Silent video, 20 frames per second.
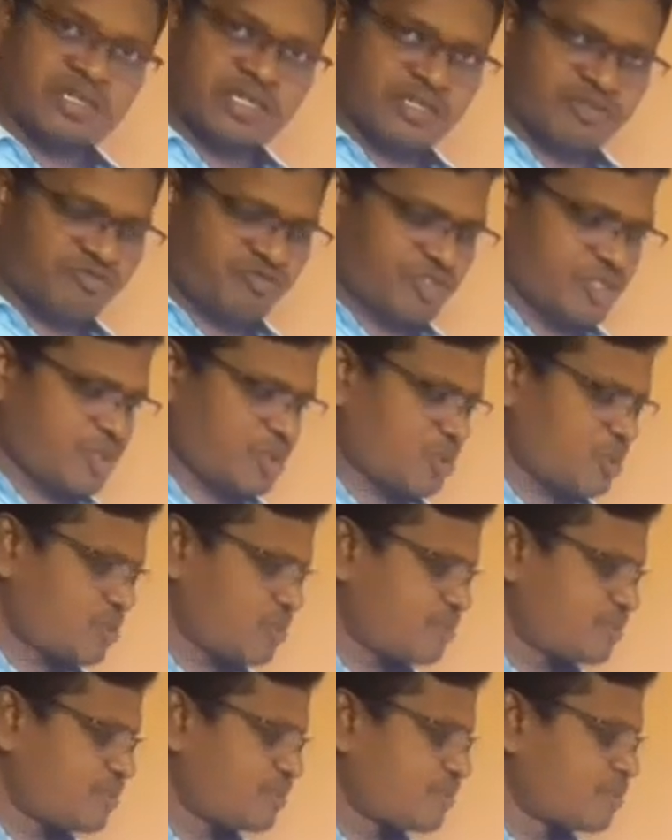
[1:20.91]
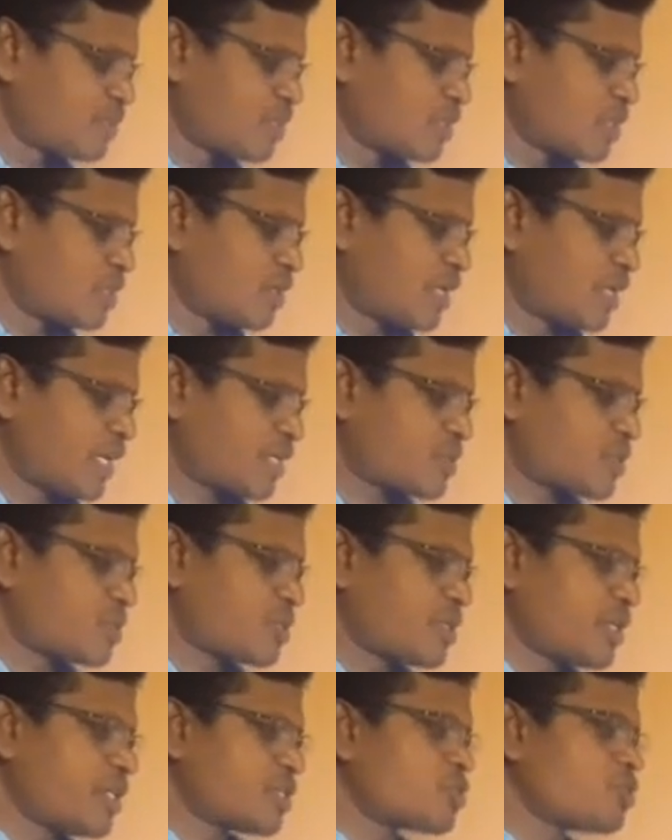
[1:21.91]
countries. Next,
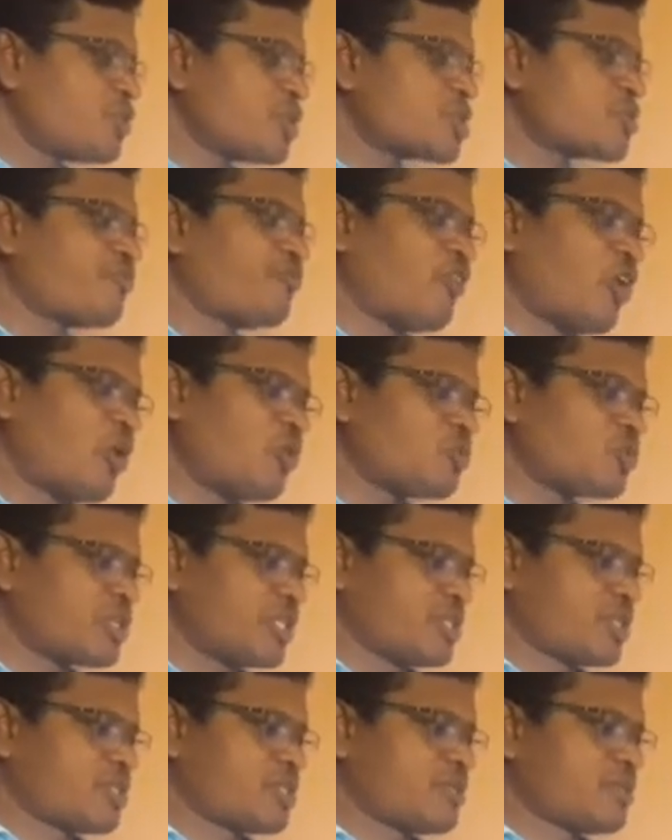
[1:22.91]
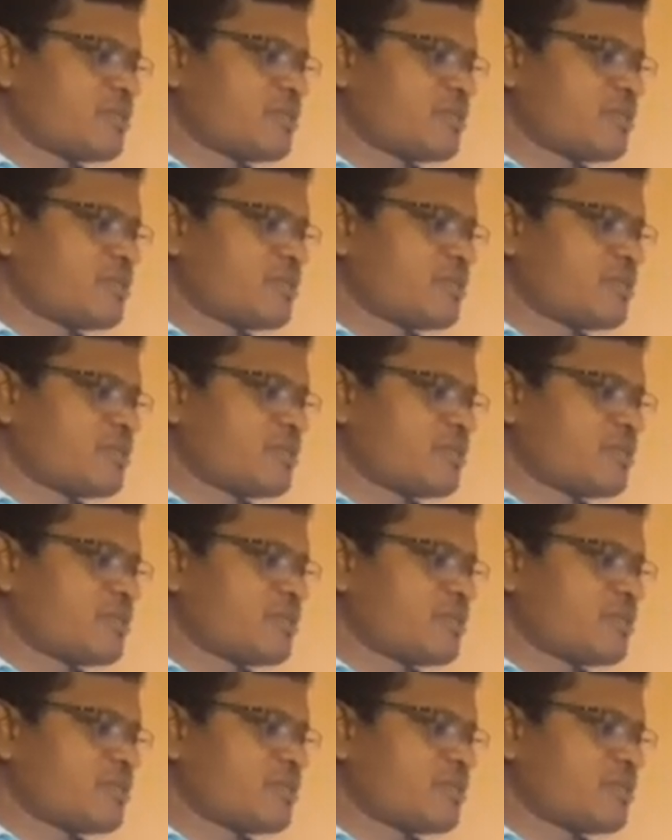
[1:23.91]
it was founded